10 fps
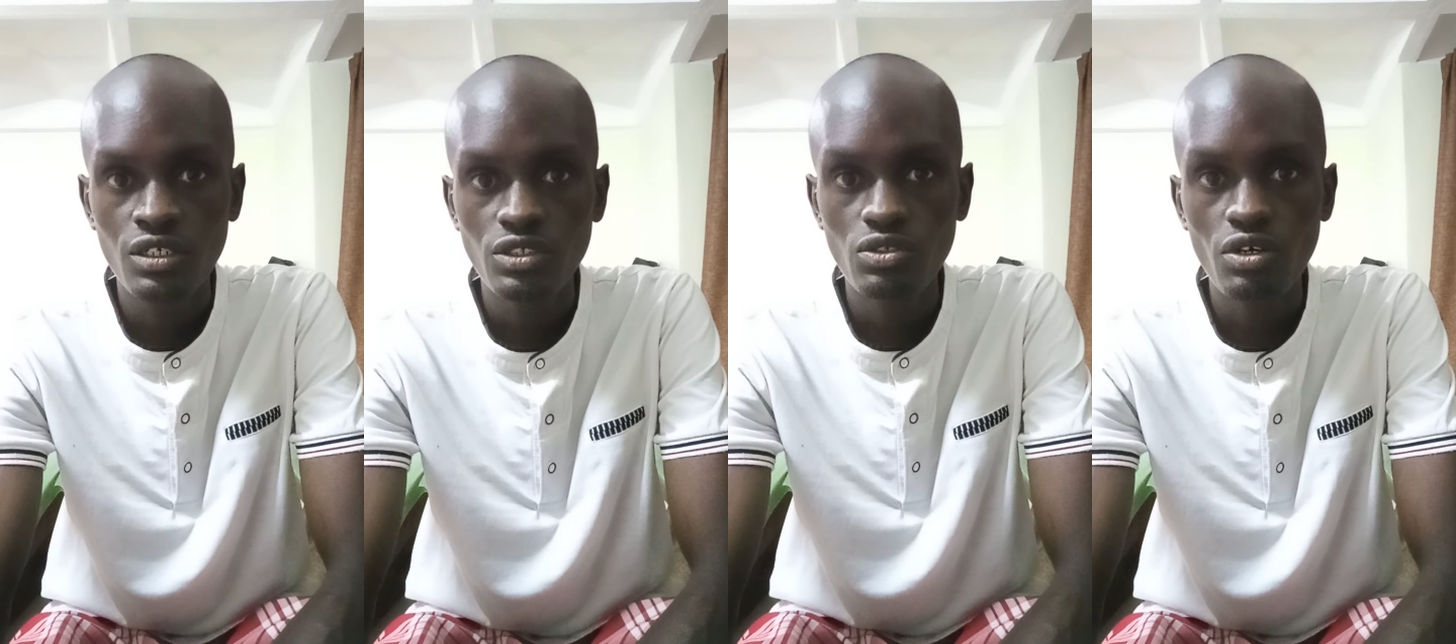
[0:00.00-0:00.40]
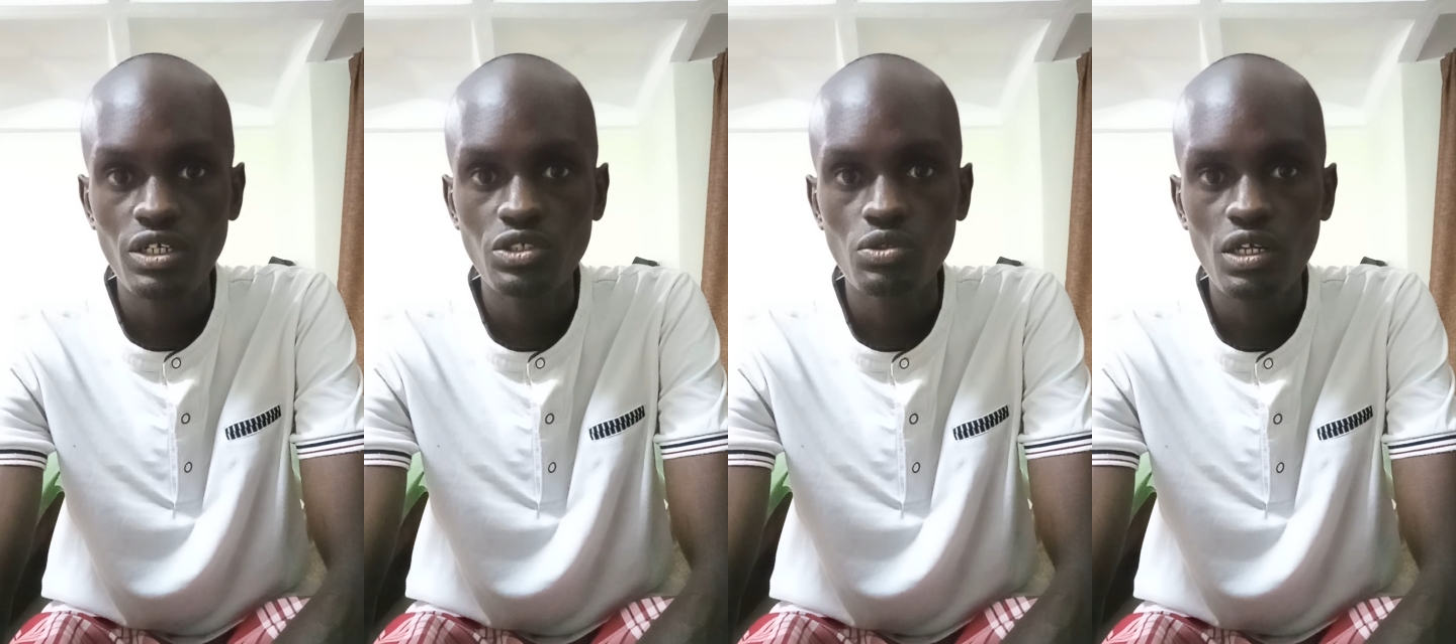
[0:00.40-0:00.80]
So
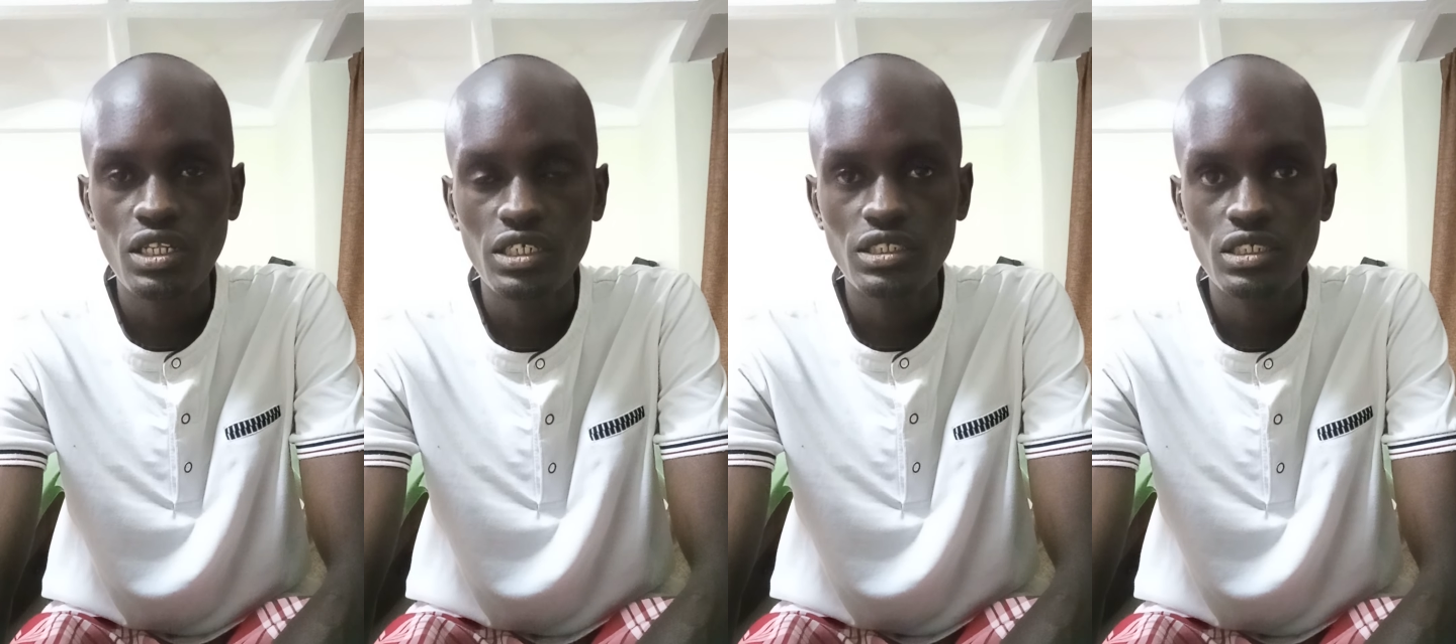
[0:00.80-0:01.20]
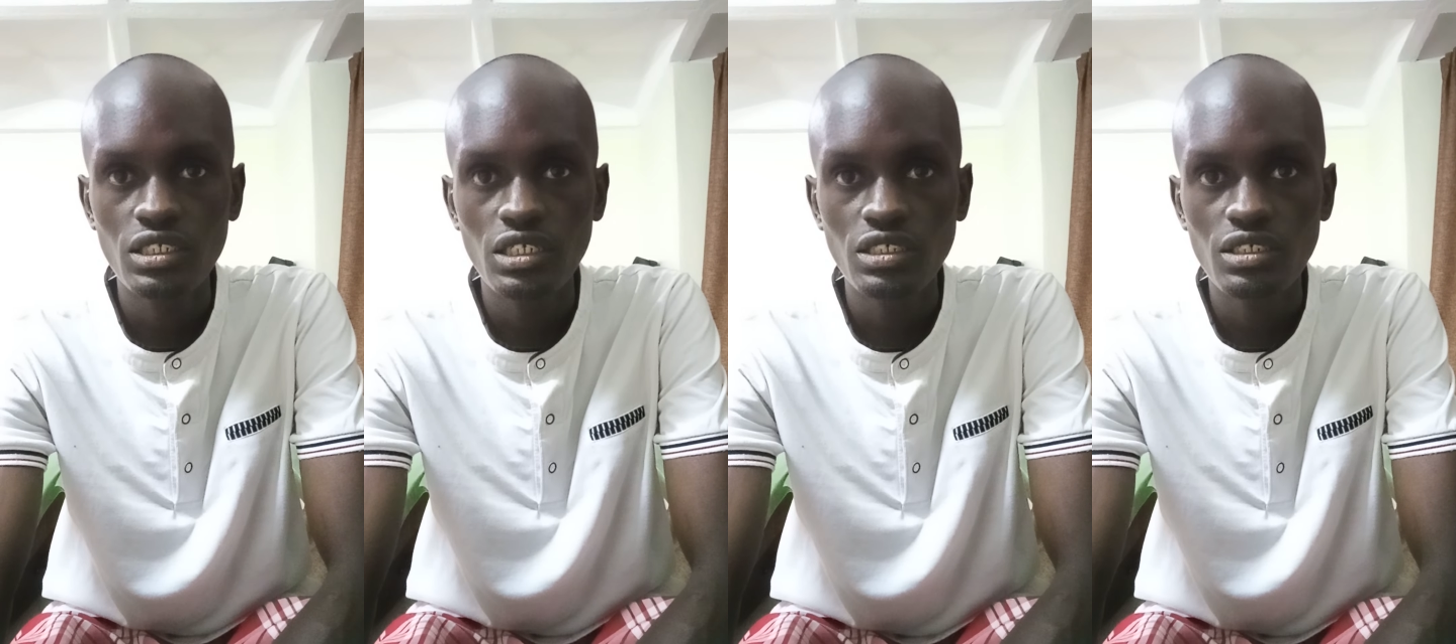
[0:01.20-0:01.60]
ensure that in
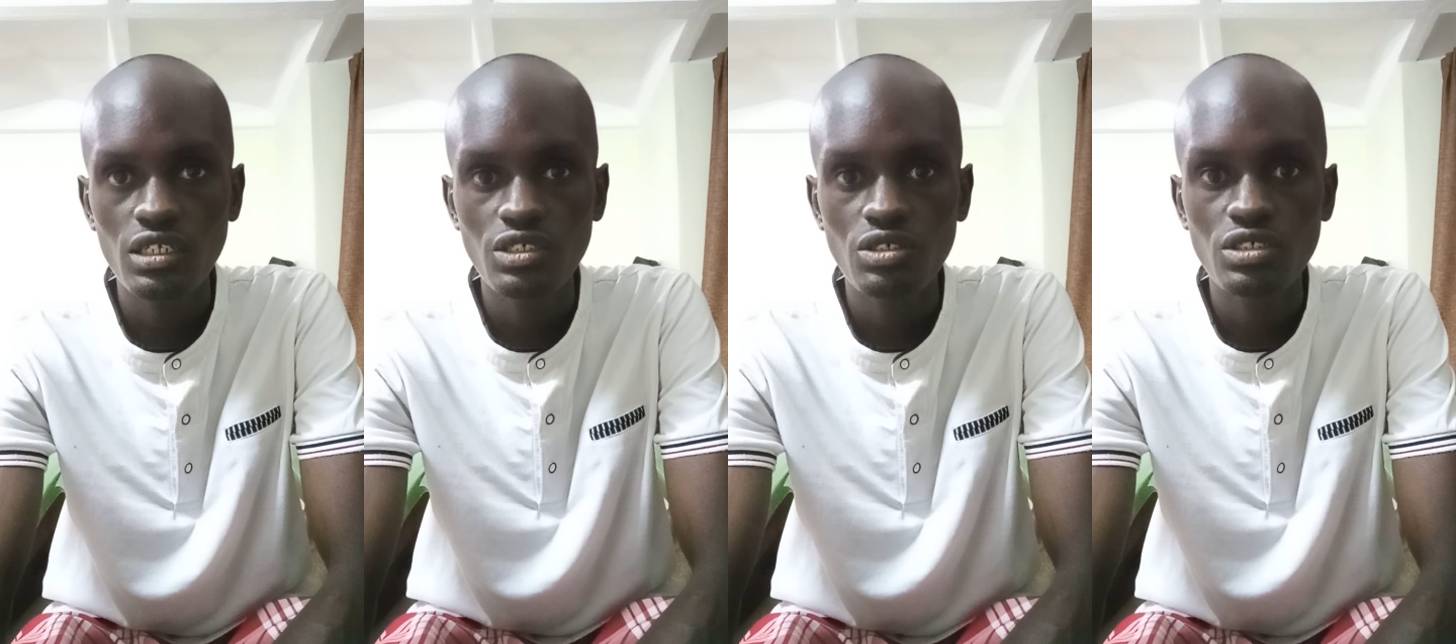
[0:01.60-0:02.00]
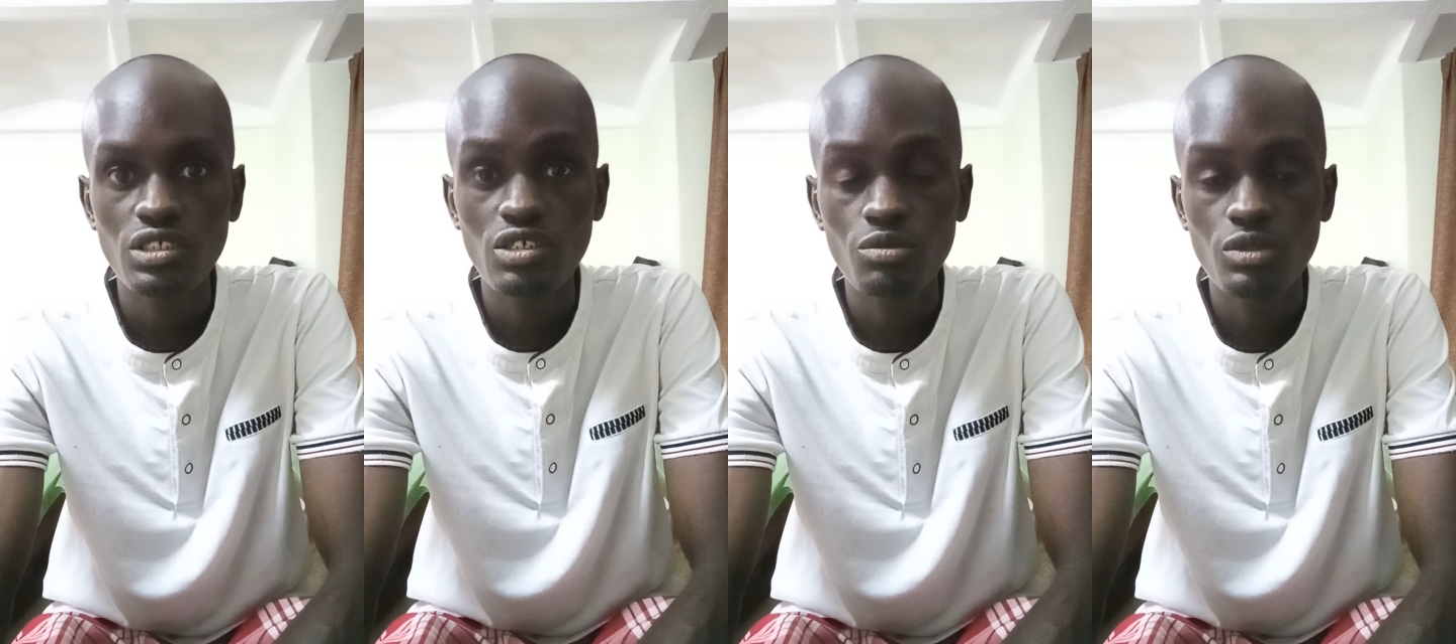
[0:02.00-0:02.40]
any religion
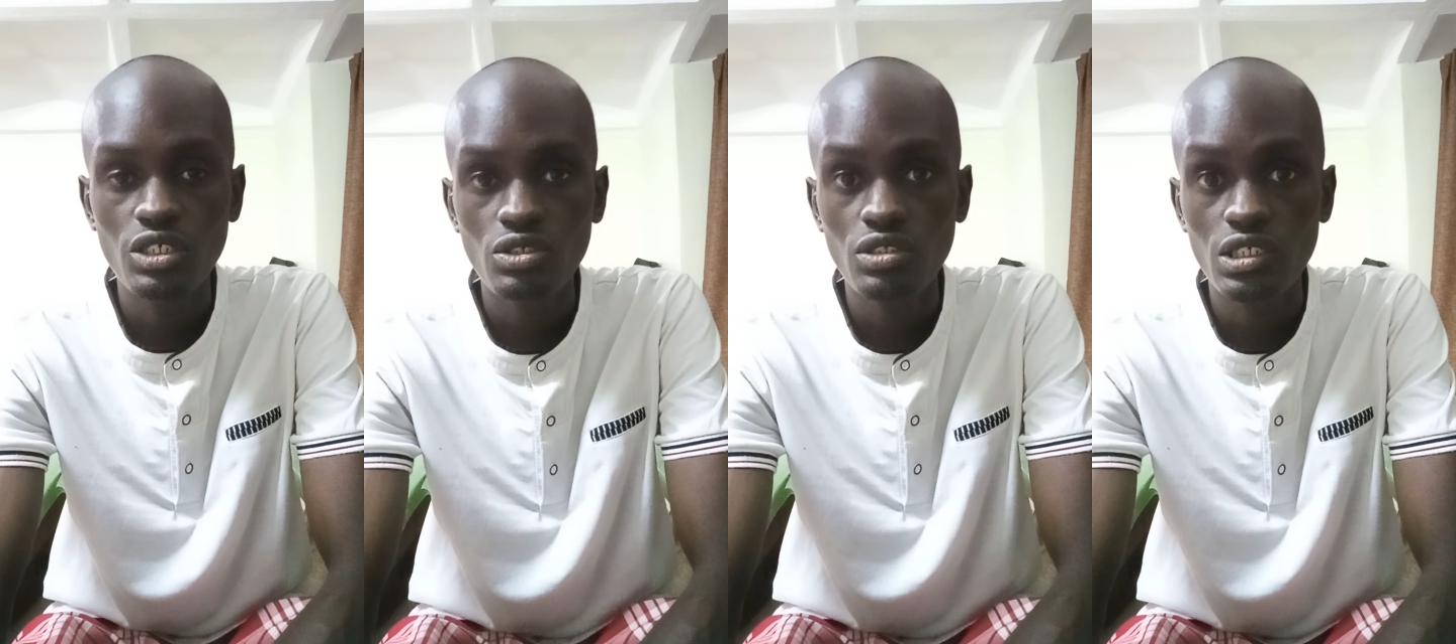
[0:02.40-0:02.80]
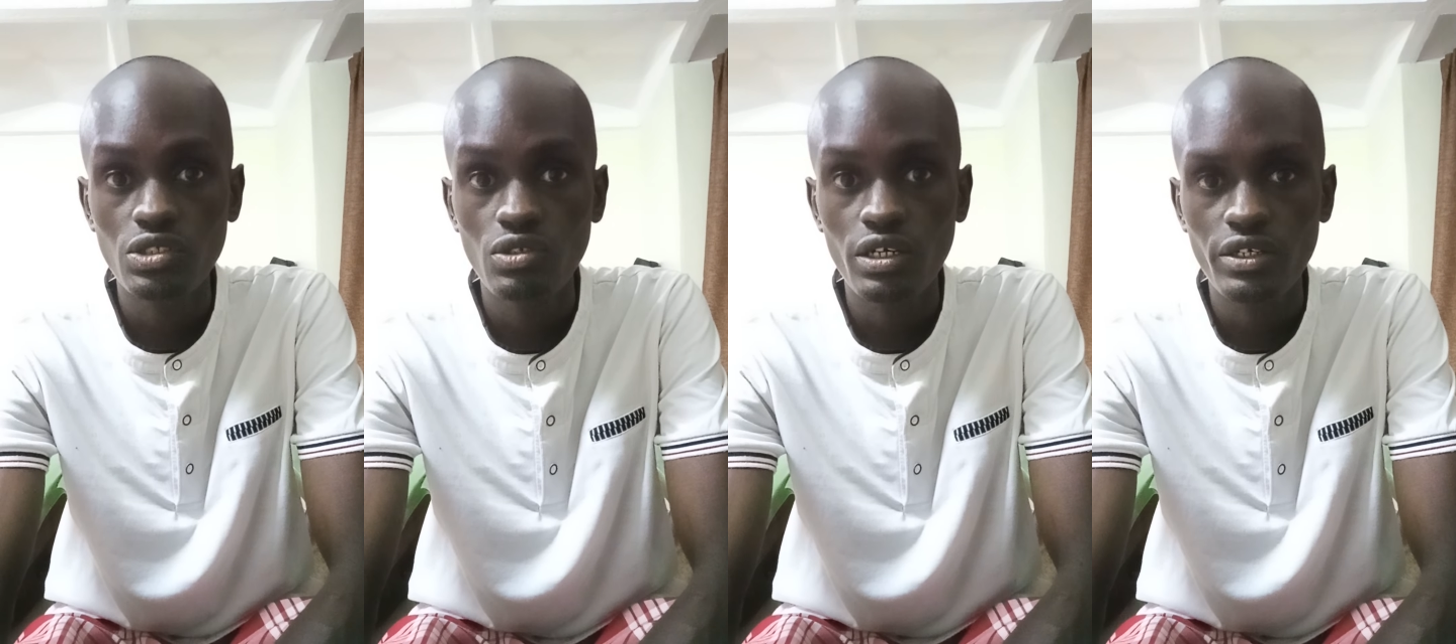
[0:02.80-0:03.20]
denomination that
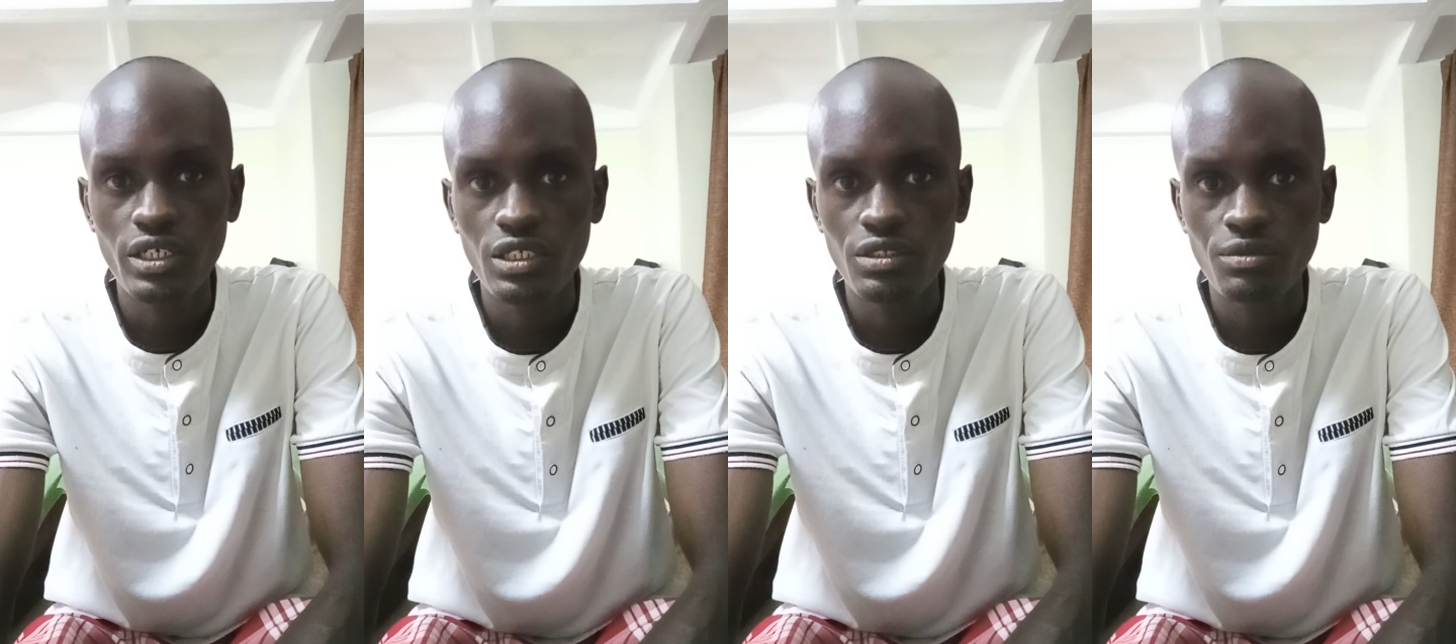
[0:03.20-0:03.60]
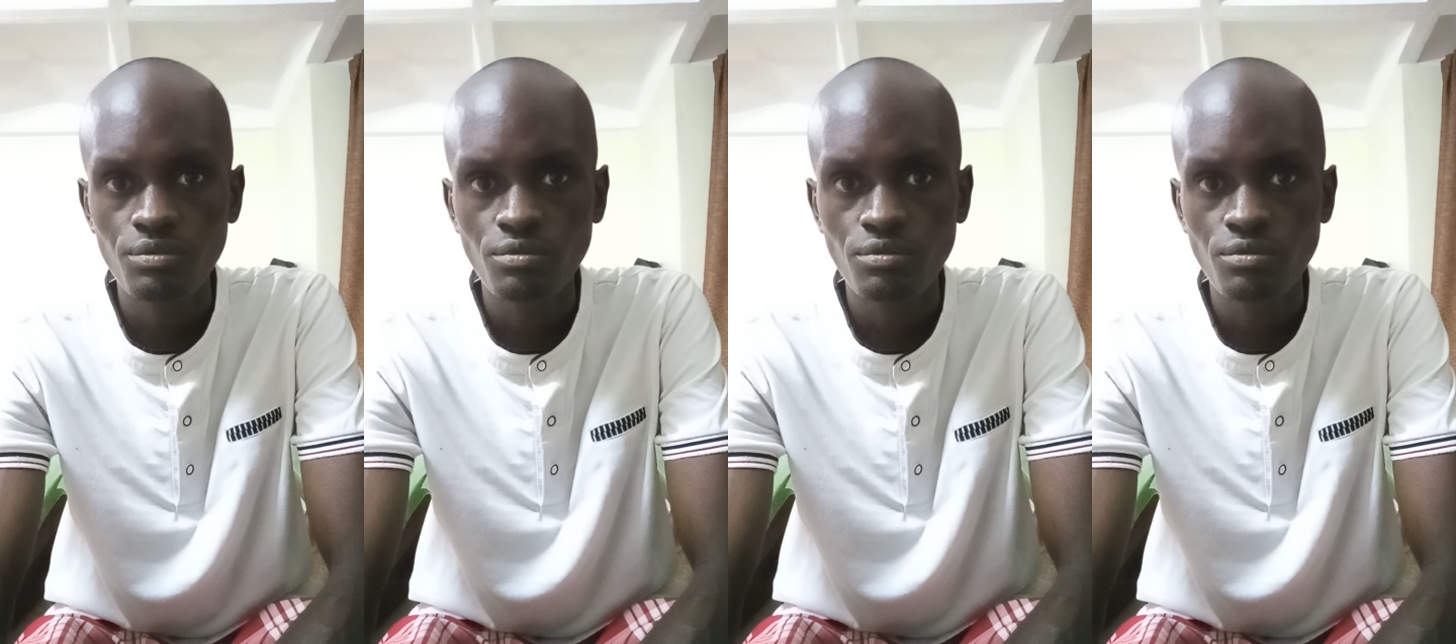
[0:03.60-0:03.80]
you are in,